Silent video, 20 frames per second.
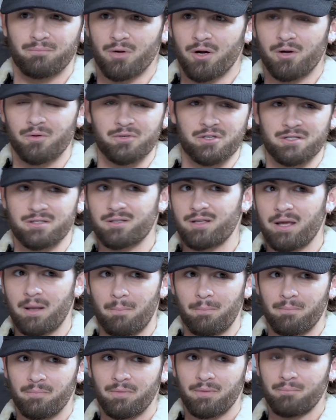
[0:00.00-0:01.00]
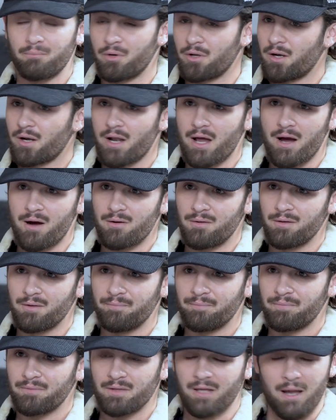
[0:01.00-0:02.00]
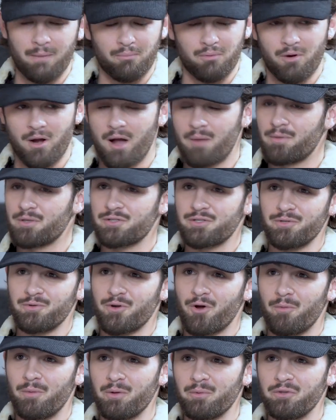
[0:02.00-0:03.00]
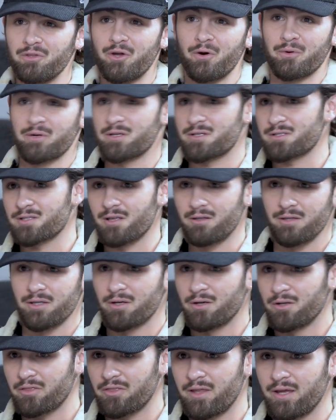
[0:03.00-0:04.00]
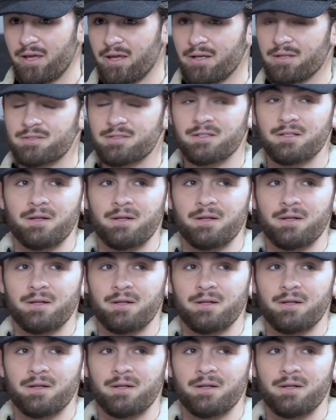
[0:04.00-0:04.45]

bro, just like put it out. I promise you nobody will notice the little things,